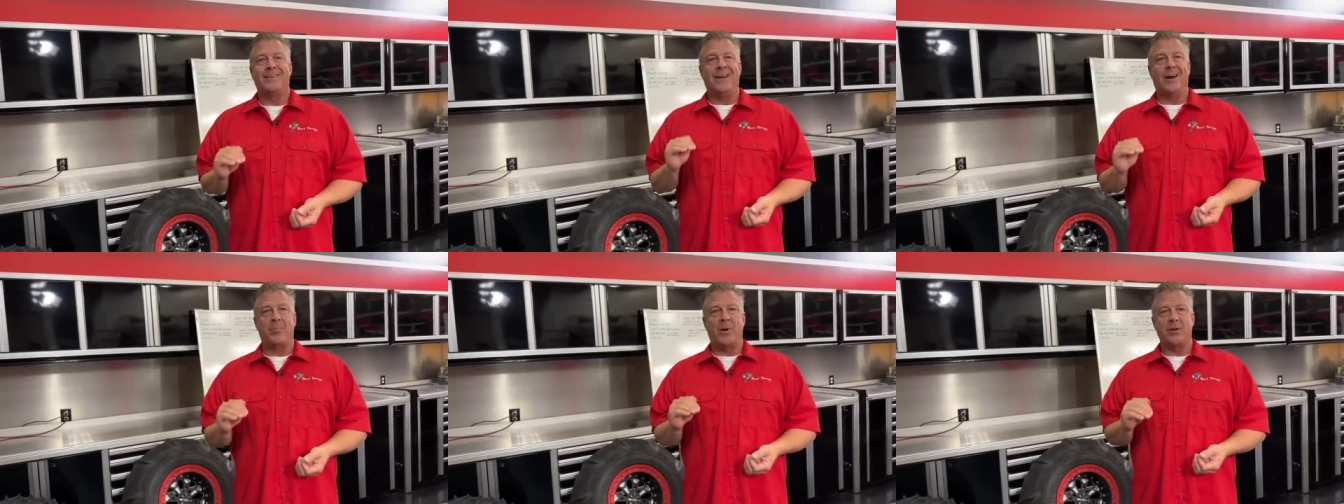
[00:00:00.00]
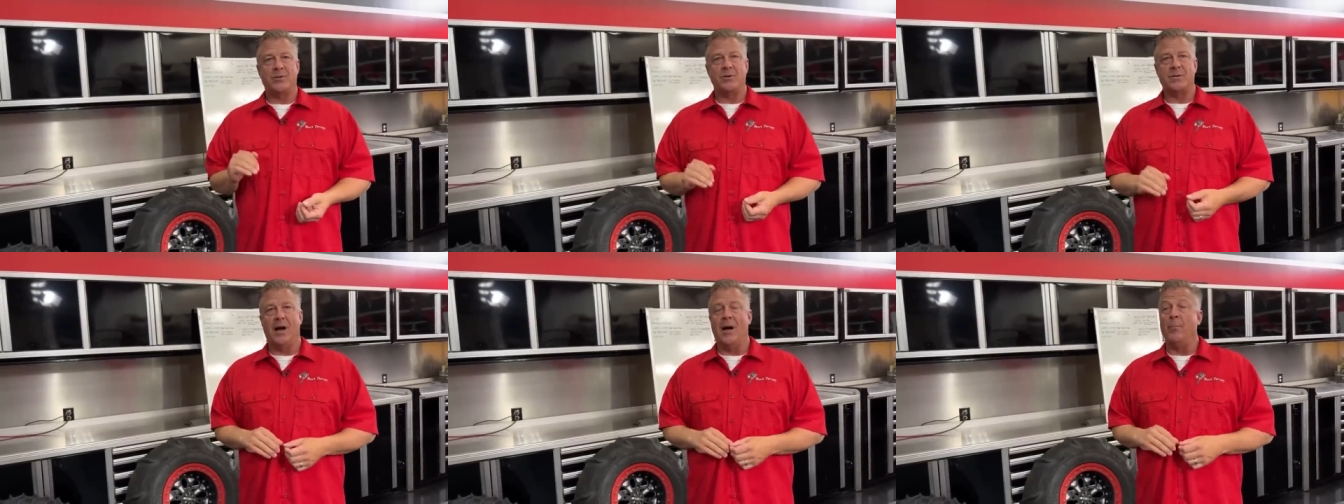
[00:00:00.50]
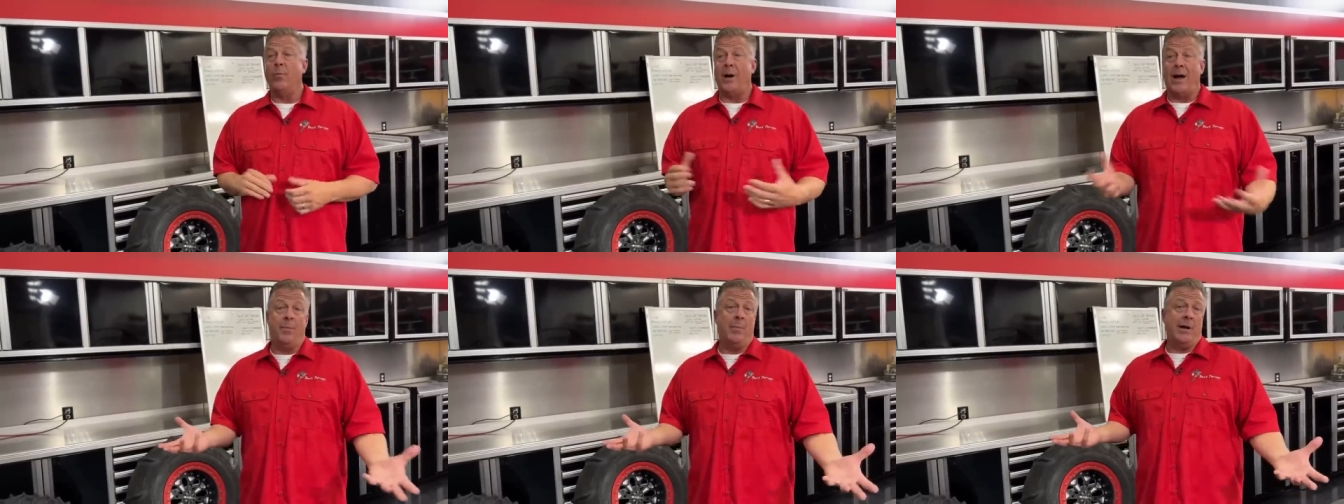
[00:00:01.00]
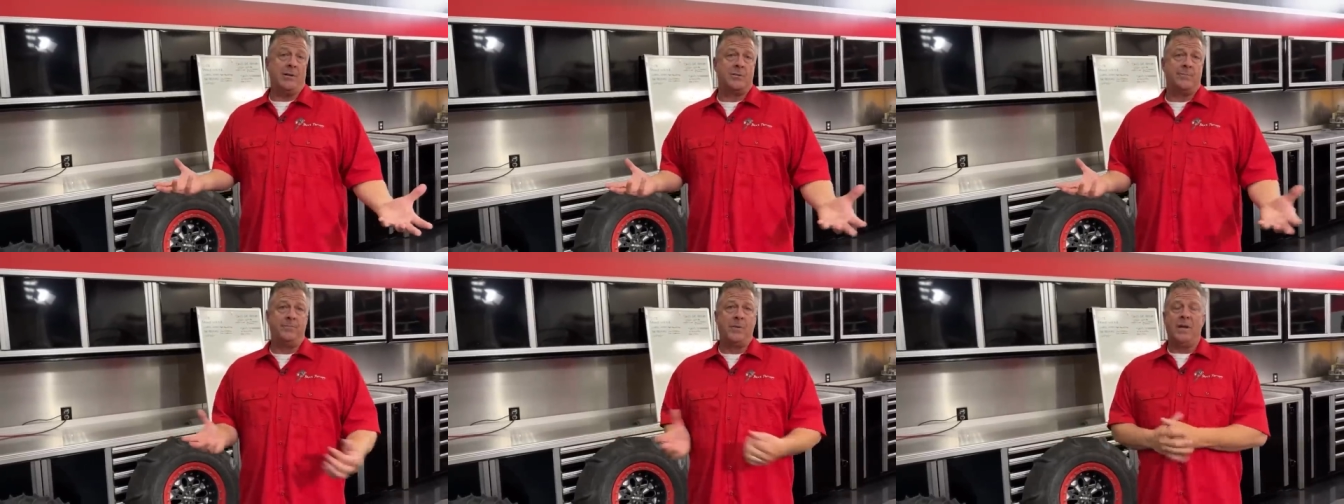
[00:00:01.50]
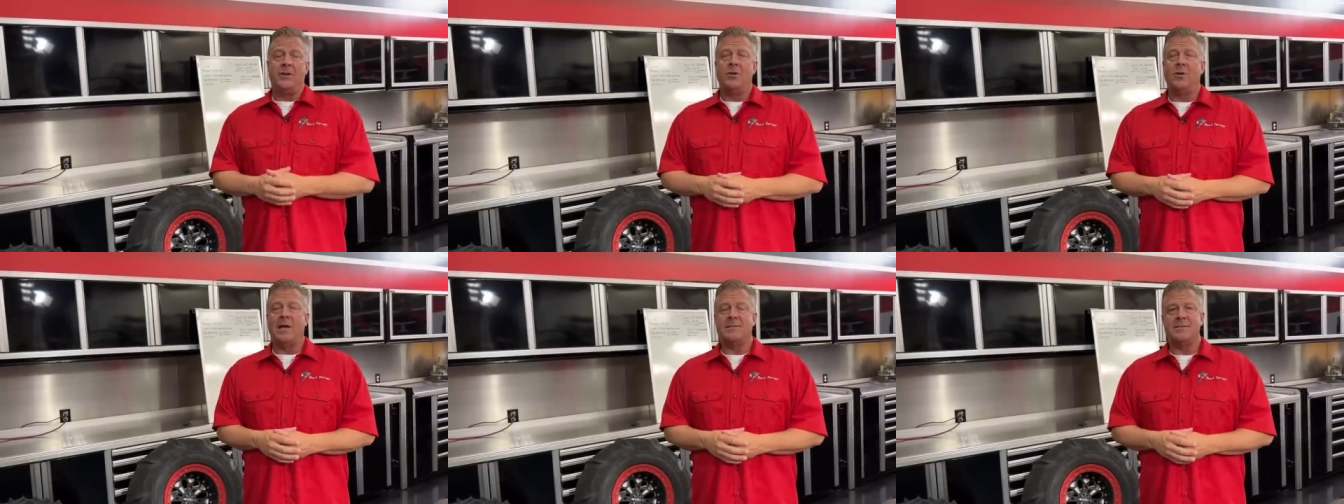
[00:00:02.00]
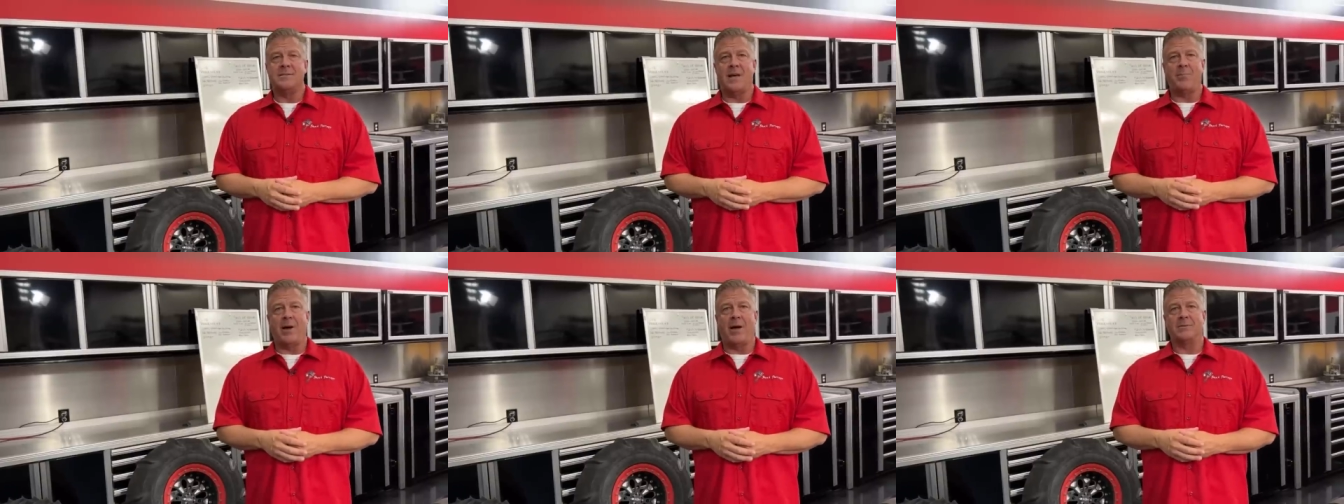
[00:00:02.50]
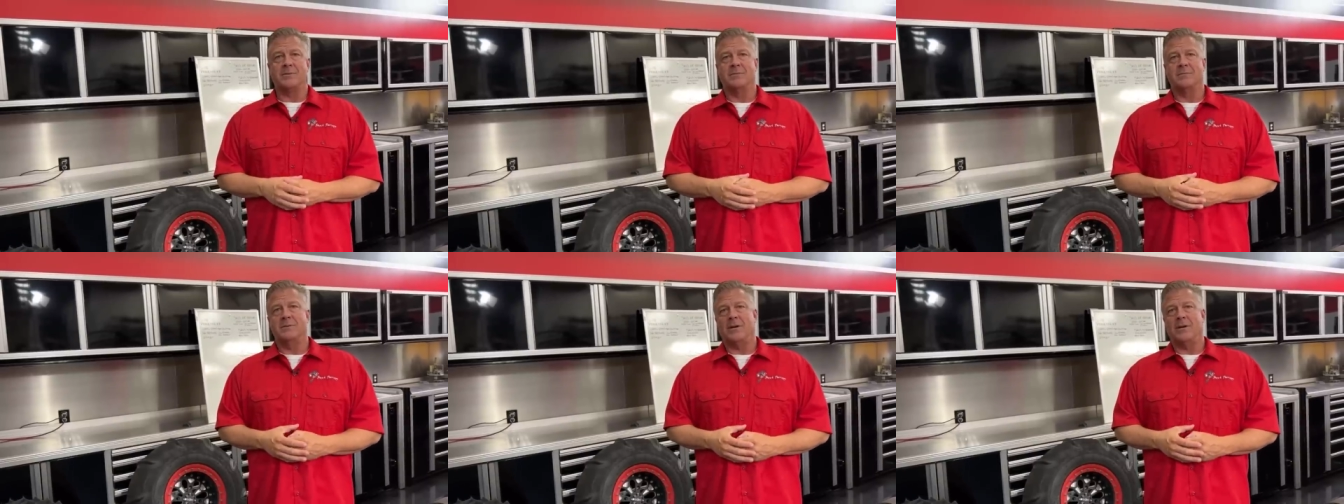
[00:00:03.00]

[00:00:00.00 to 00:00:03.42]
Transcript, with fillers: Air pressure's up. How much? No less than 10 pounds.